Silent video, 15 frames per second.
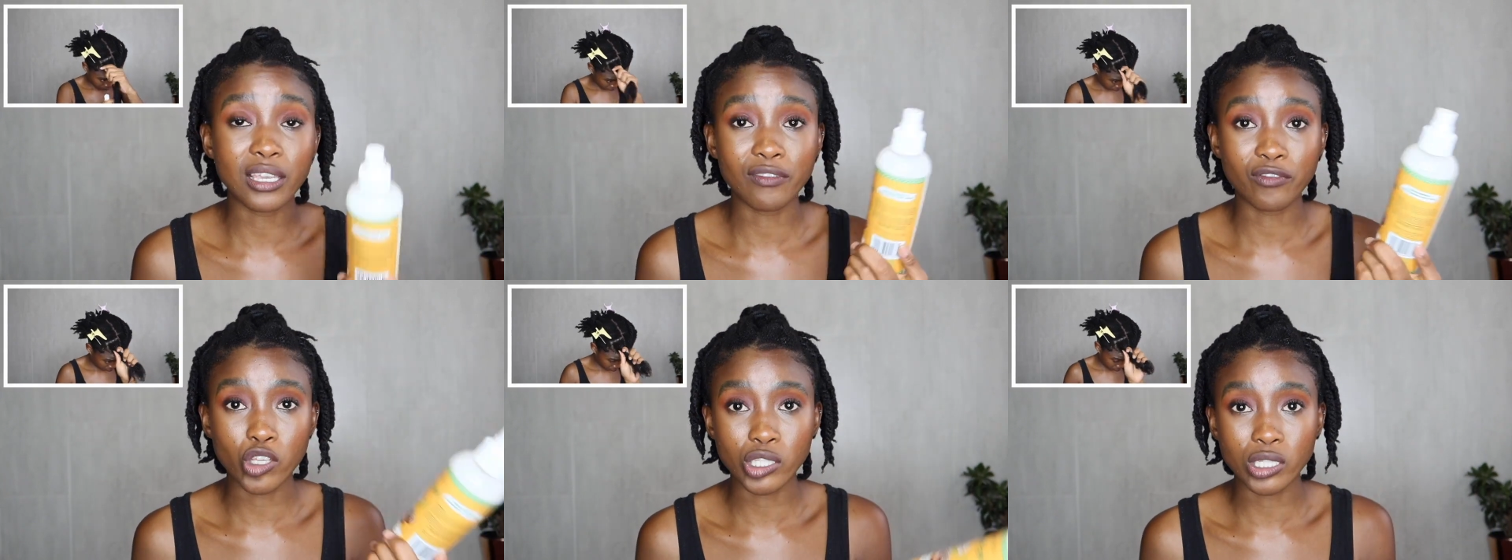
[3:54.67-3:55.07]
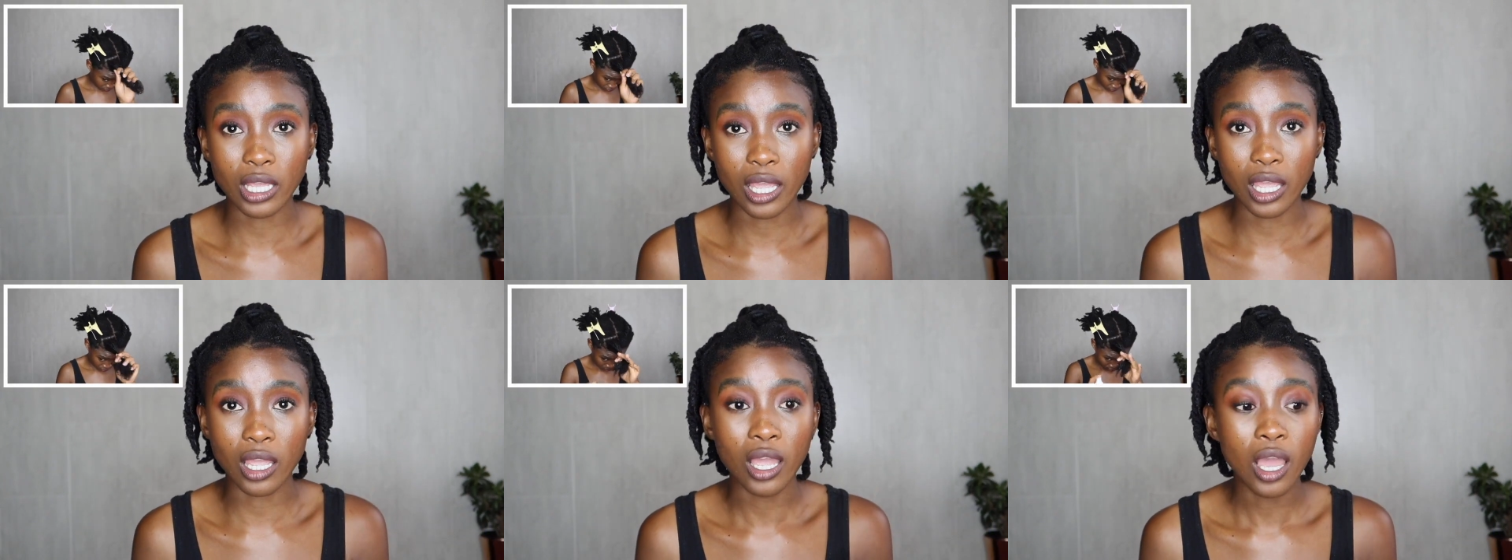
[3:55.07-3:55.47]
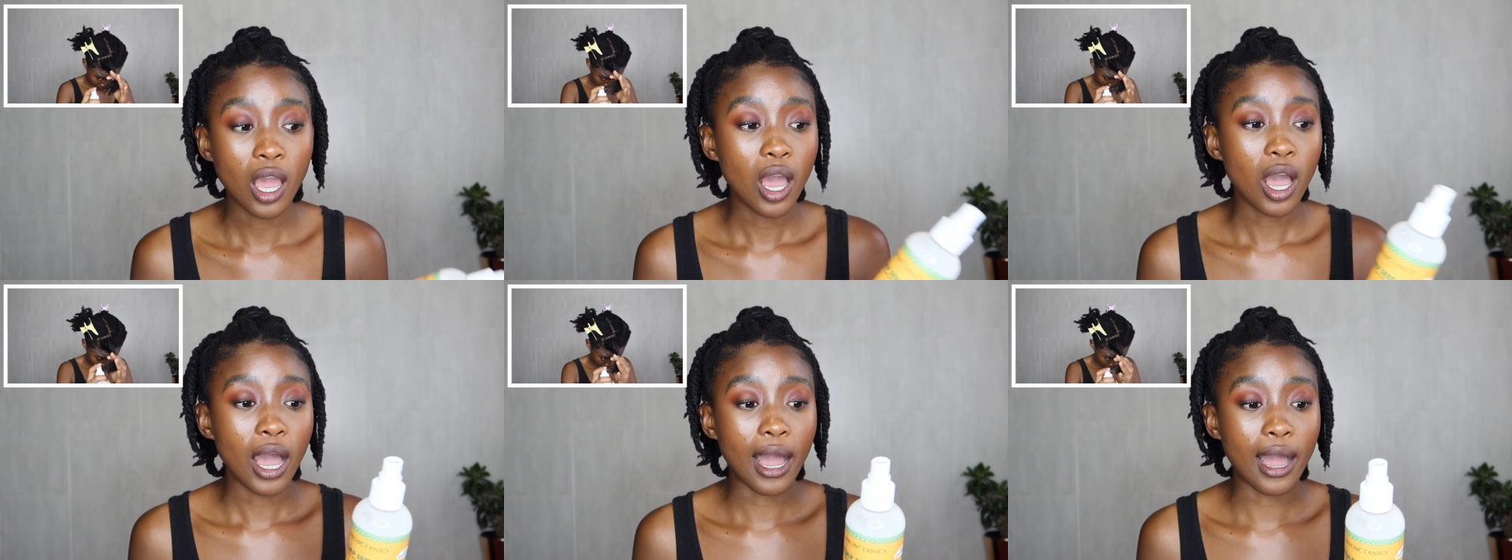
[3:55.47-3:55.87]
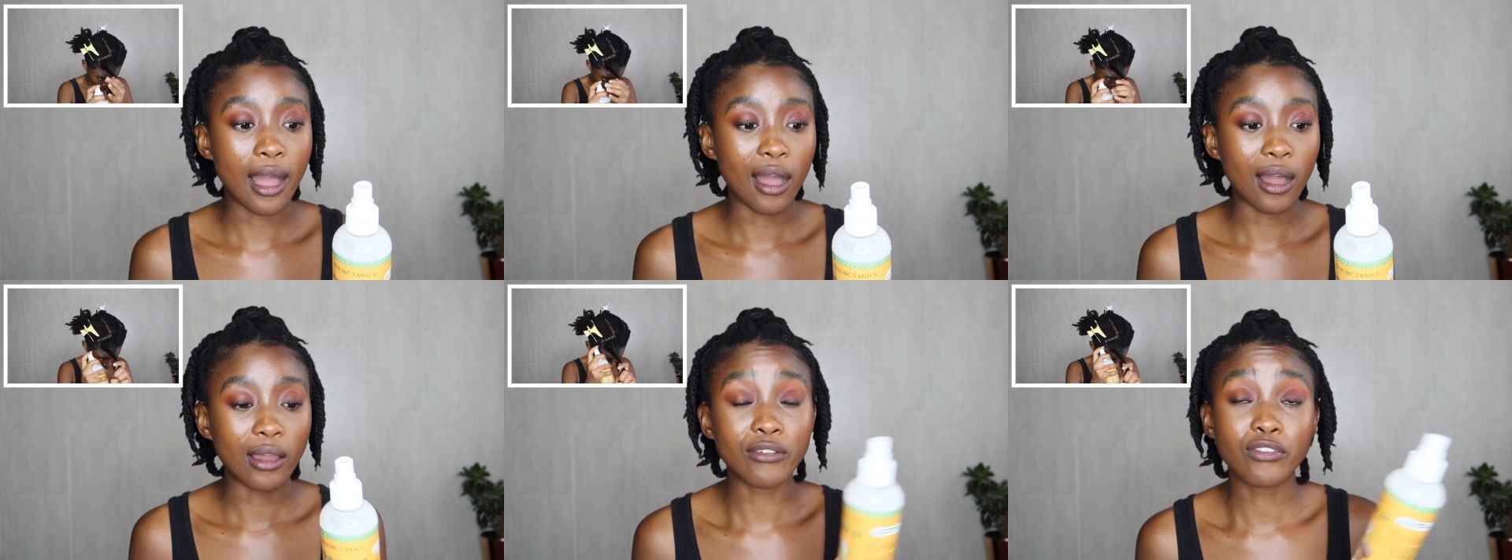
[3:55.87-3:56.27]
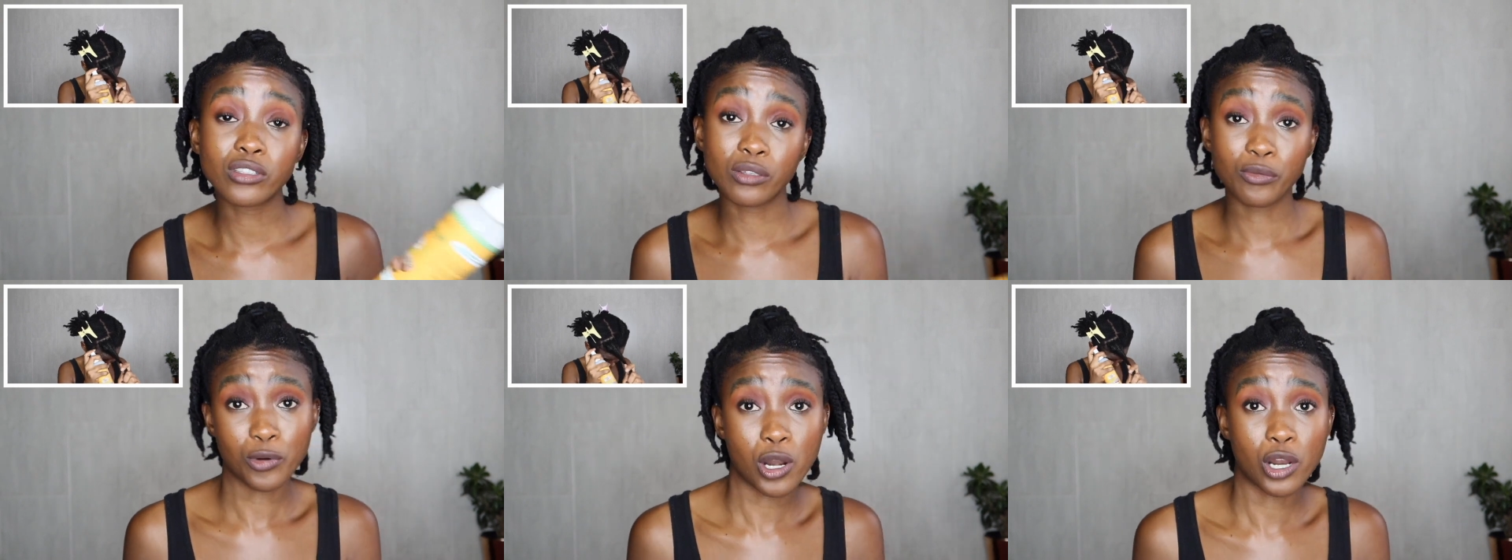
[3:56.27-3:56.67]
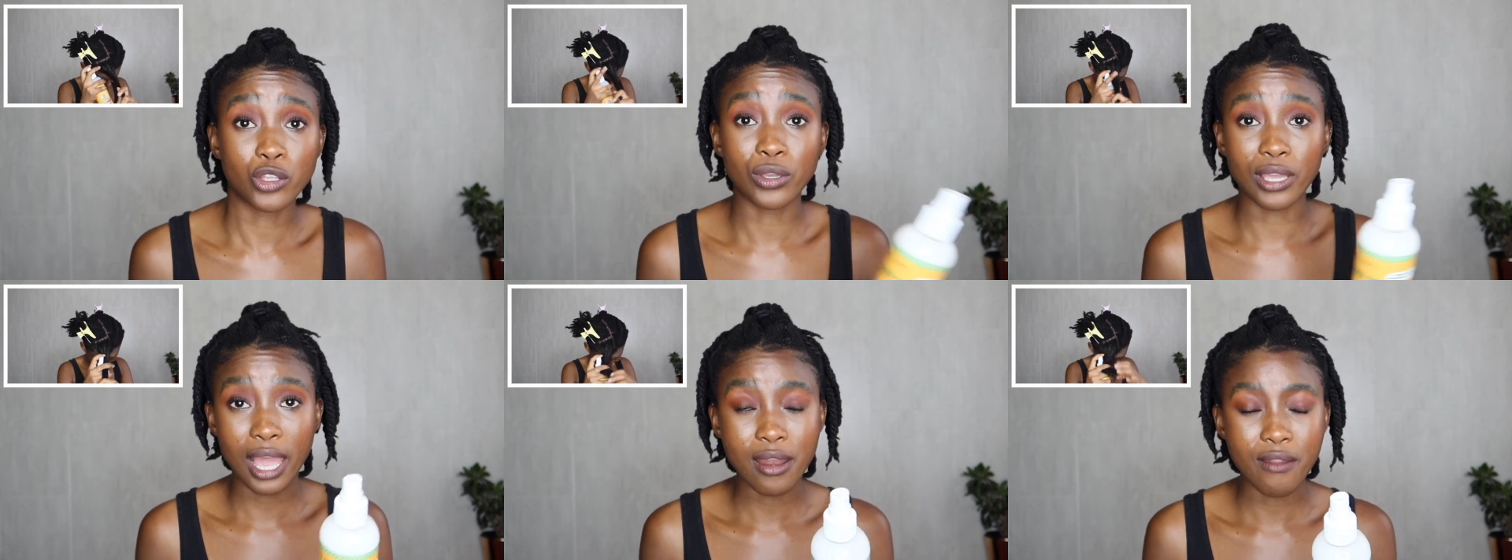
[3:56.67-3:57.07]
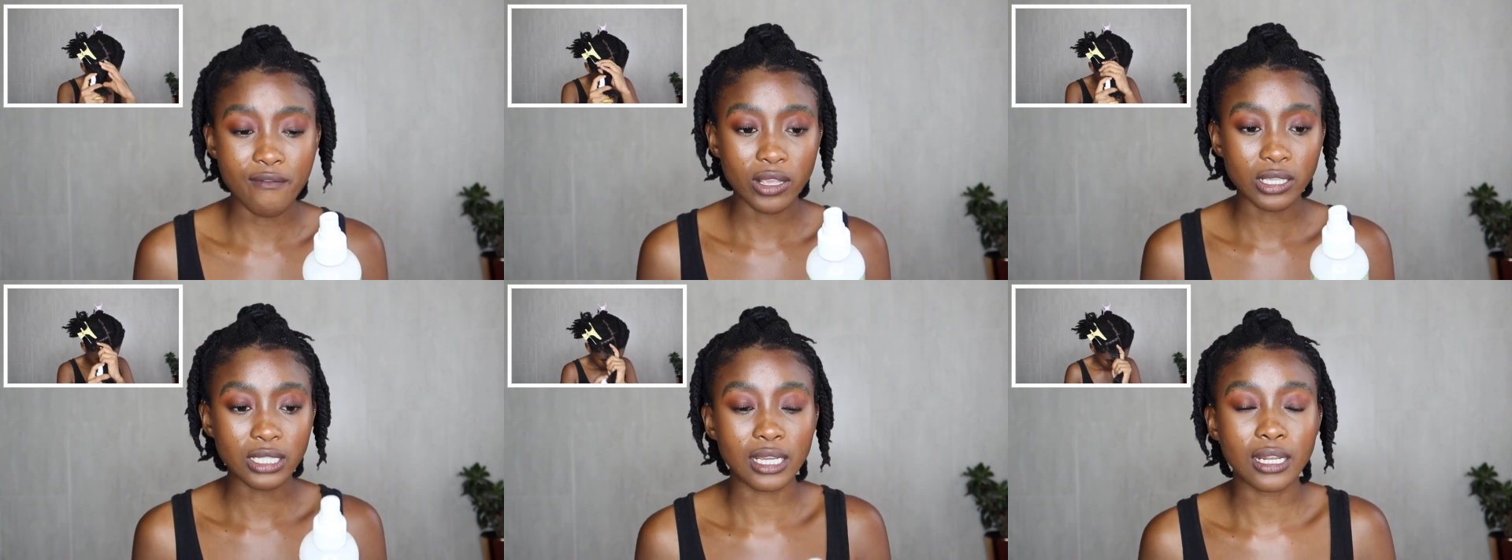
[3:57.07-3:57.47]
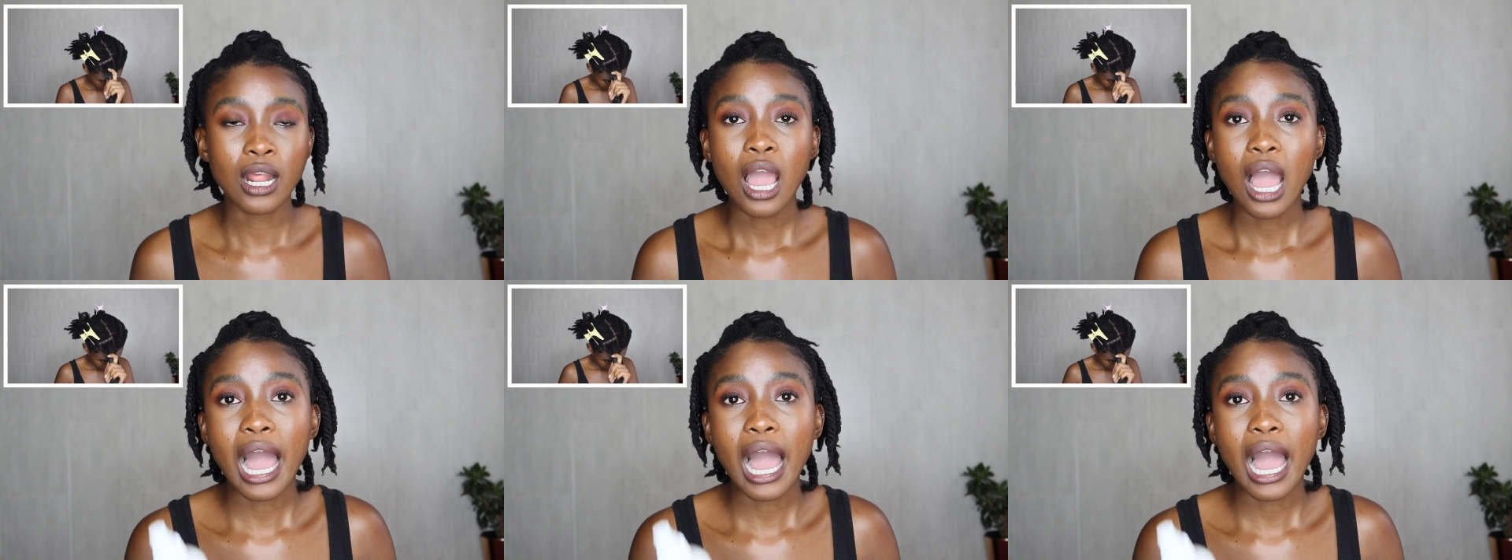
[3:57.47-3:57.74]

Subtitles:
if it's a product you can invest in.